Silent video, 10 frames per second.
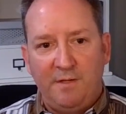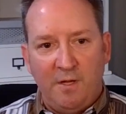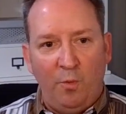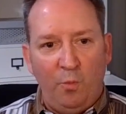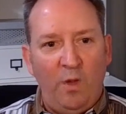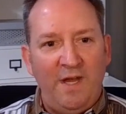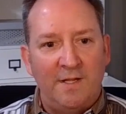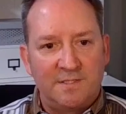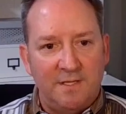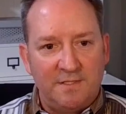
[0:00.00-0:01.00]

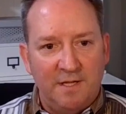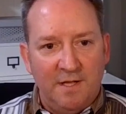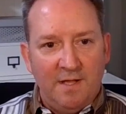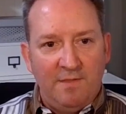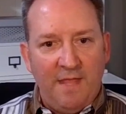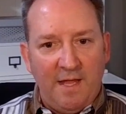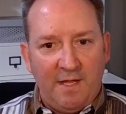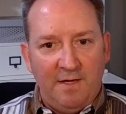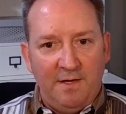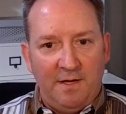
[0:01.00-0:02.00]
witnesses that
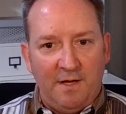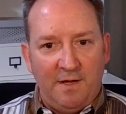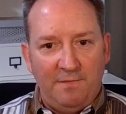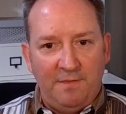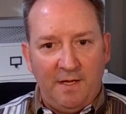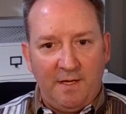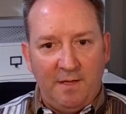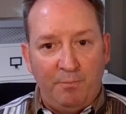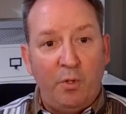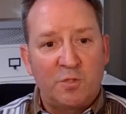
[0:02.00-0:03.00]

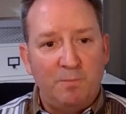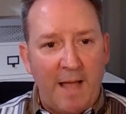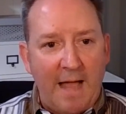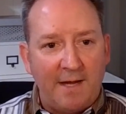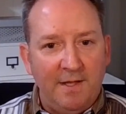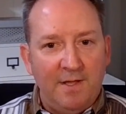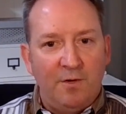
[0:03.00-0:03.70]
can push back